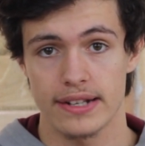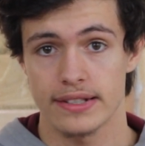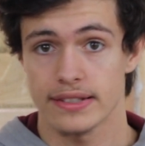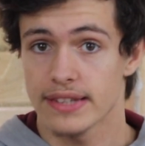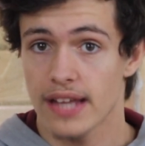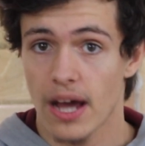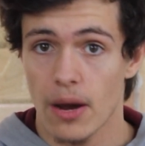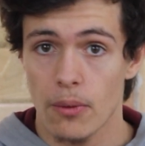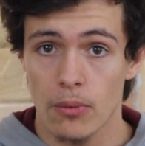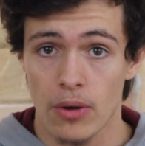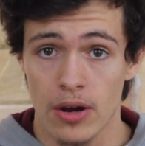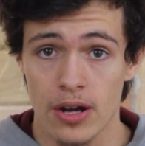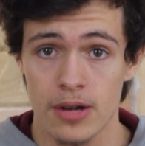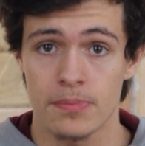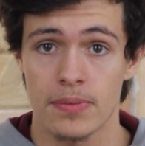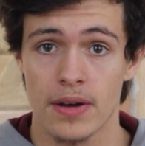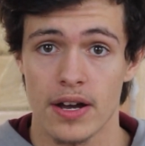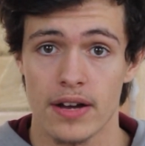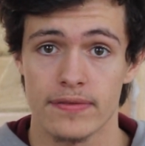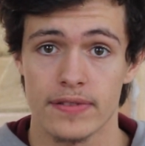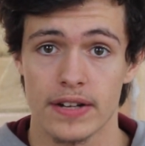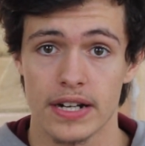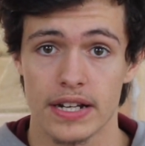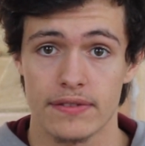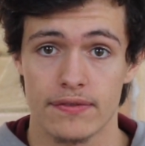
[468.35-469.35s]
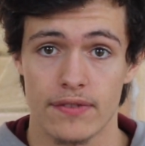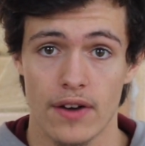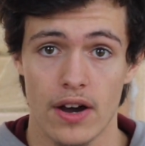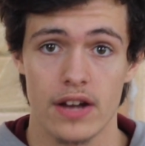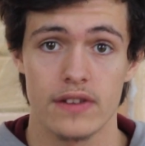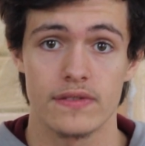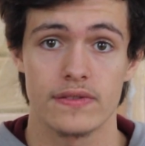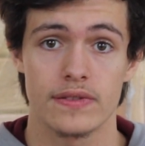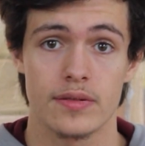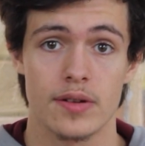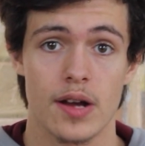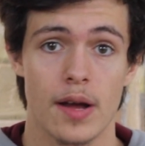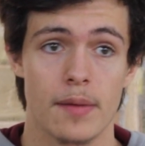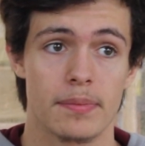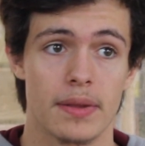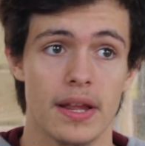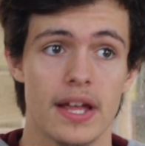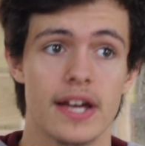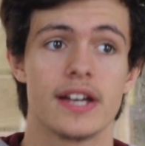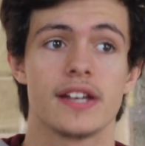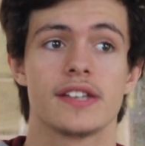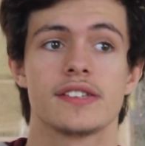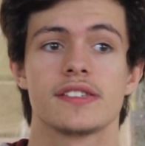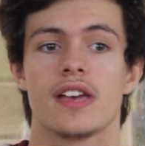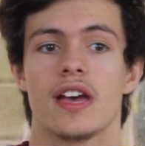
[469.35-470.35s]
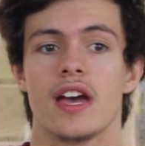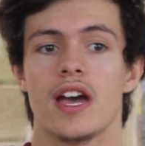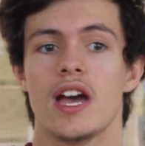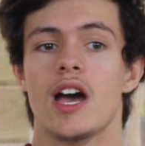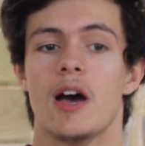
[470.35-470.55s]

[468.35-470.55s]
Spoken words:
and that worked perfectly fine for my players.